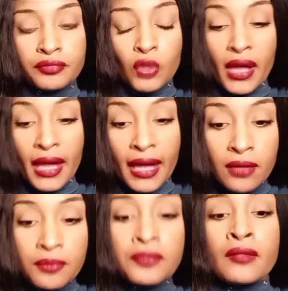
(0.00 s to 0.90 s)

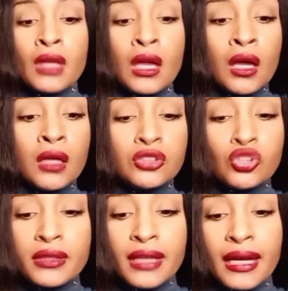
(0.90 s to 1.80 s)
Okay?
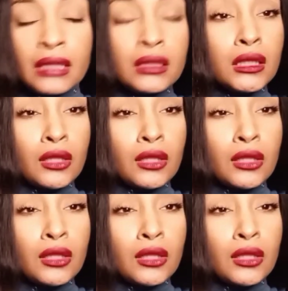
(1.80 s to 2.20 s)
So then